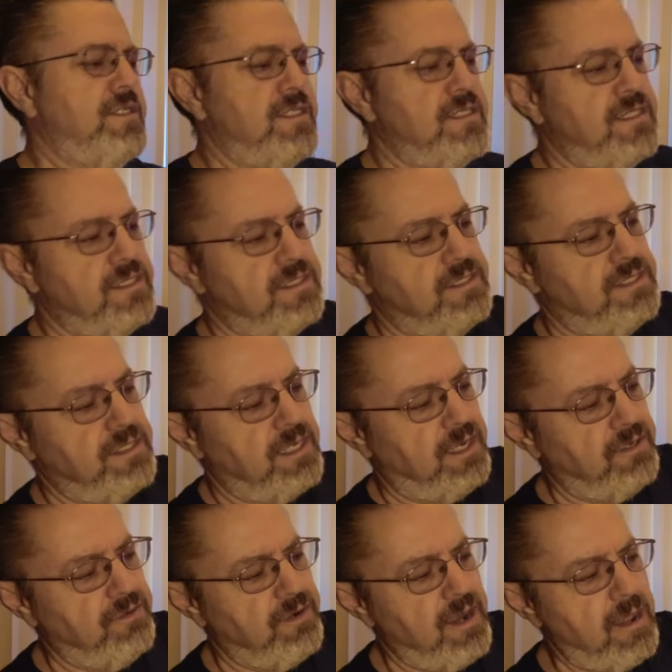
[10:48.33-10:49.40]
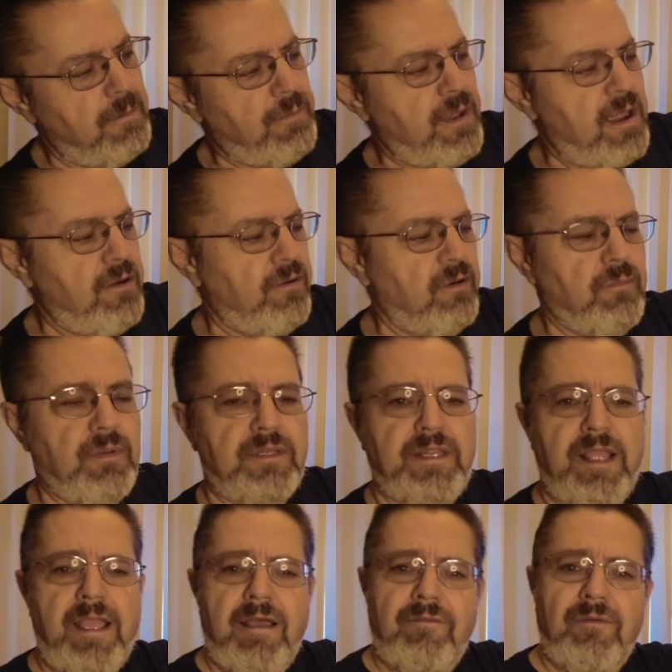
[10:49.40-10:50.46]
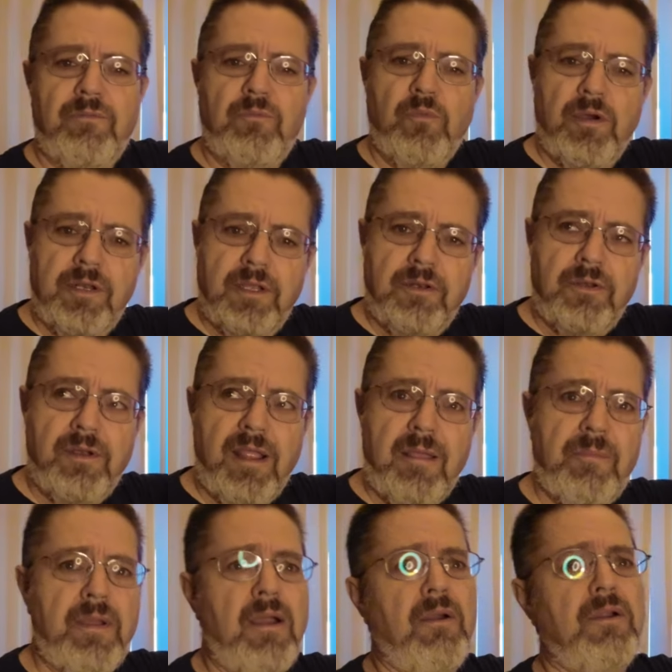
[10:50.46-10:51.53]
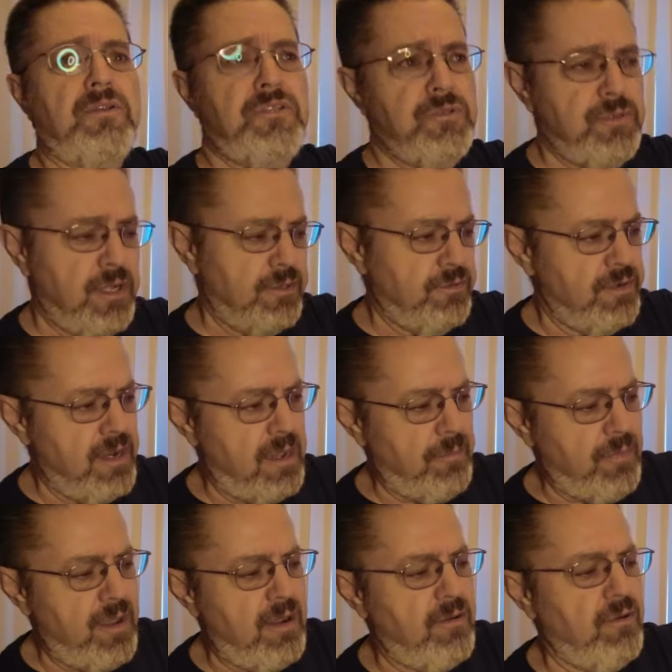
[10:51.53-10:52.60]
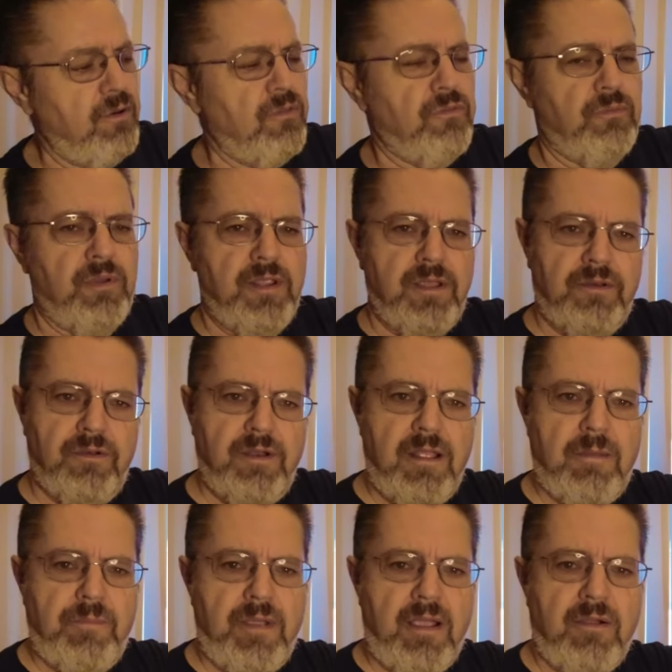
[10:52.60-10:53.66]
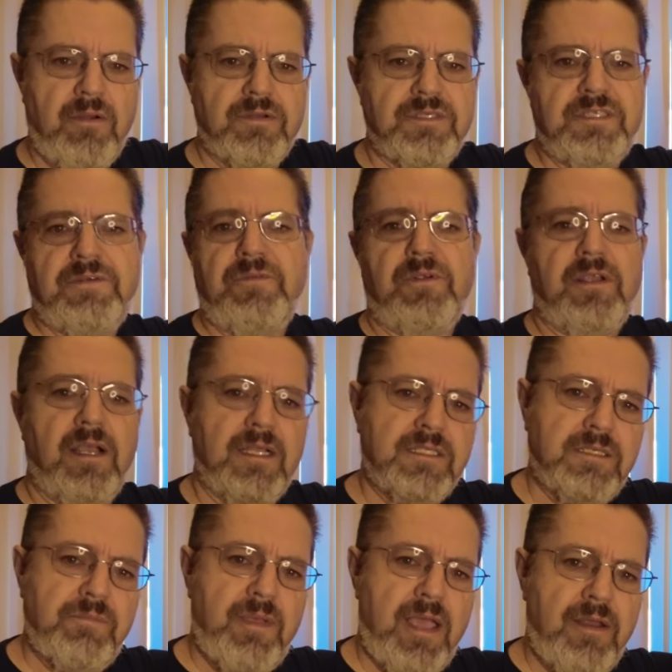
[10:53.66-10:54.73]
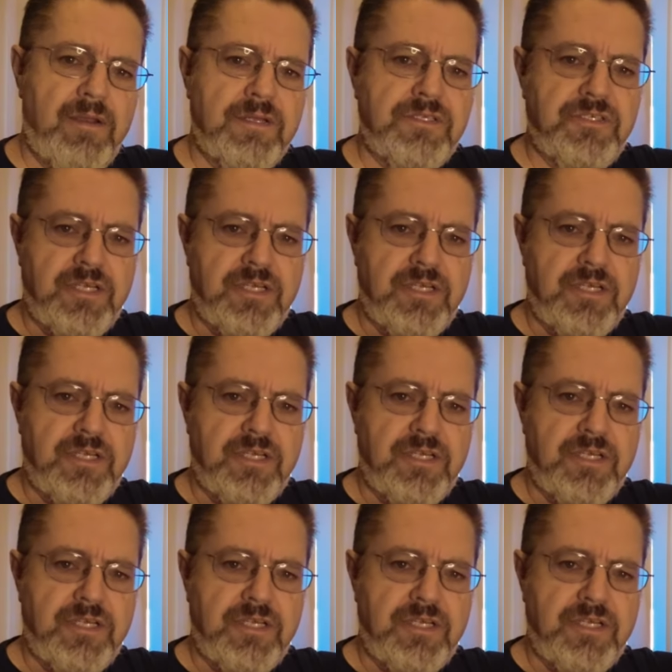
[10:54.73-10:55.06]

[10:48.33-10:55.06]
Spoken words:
this is the 100 amp hour, but they have 100 amp hour, 200 amp hour, 300 amp hours, different kinds of batteries.